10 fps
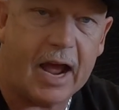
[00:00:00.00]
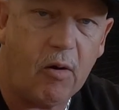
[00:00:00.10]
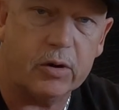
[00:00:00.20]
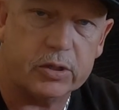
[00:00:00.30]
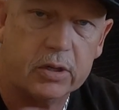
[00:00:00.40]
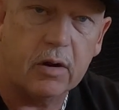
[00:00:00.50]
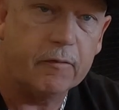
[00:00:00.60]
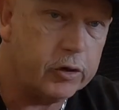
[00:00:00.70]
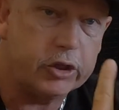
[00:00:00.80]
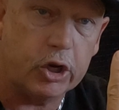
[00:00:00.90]
hours
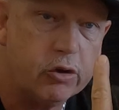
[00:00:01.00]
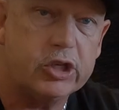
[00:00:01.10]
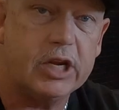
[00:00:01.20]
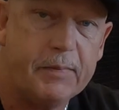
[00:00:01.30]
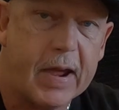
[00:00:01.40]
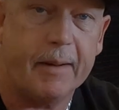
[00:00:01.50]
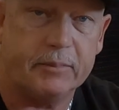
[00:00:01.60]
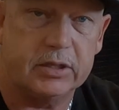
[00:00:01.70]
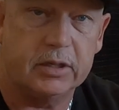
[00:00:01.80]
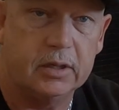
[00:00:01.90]
for 2
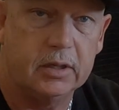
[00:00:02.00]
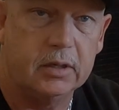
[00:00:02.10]
CPAPs.